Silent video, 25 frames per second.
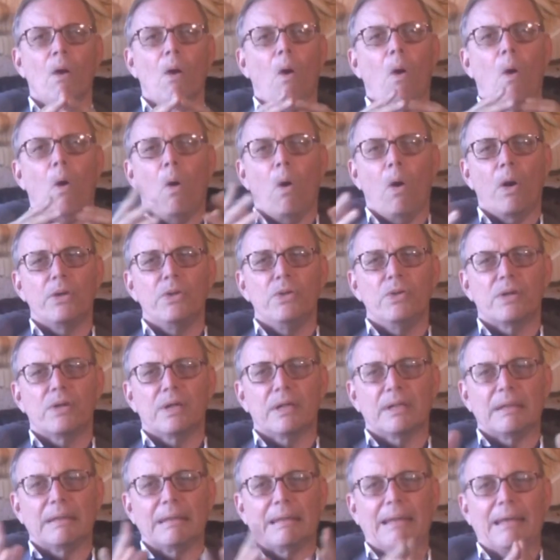or you
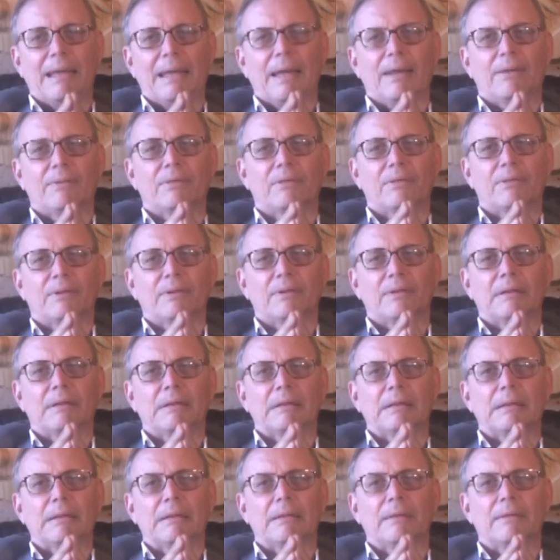can ask
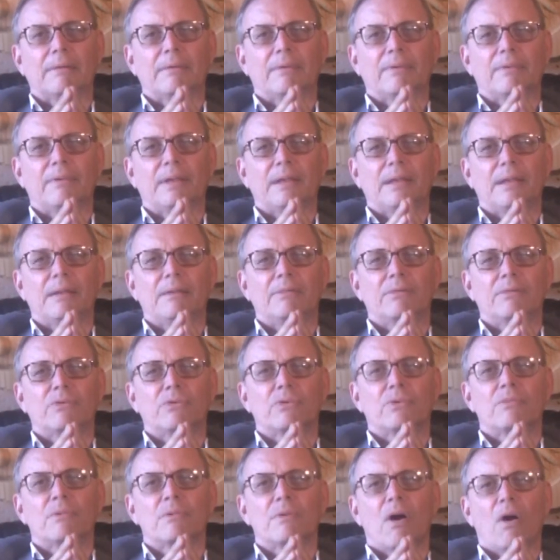the
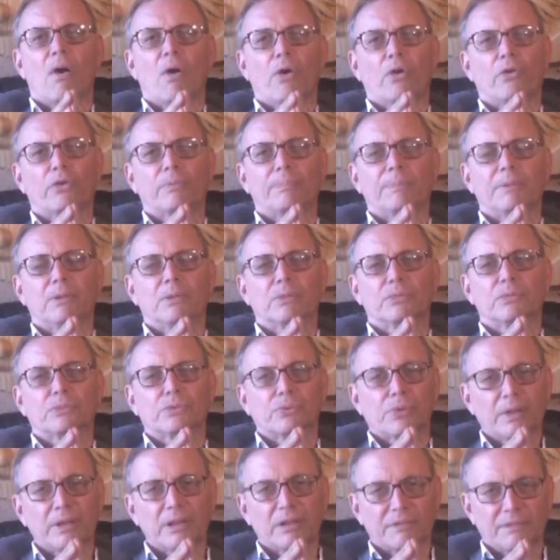Oil Spill
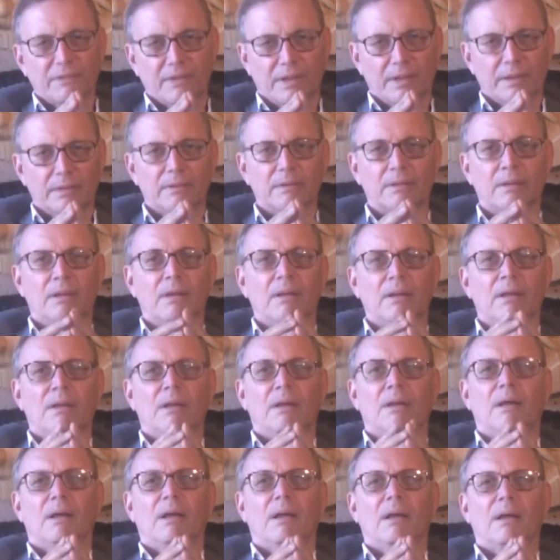Trust Fund
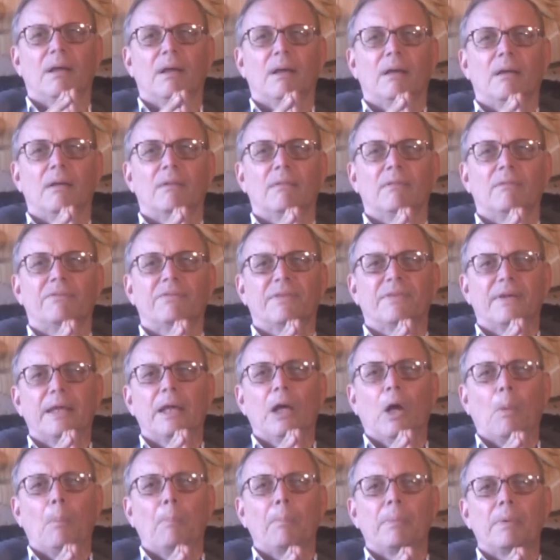for
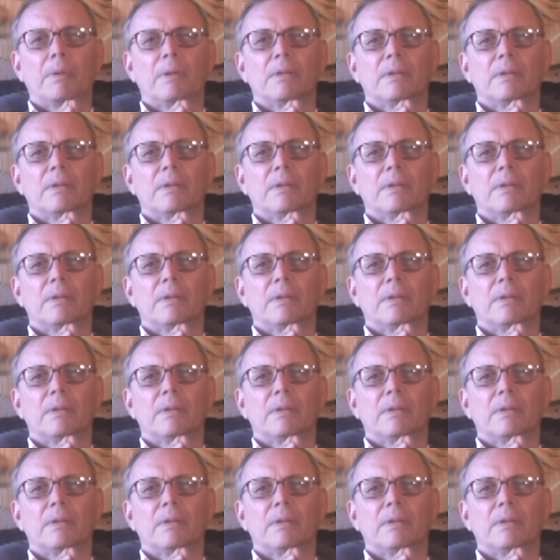help.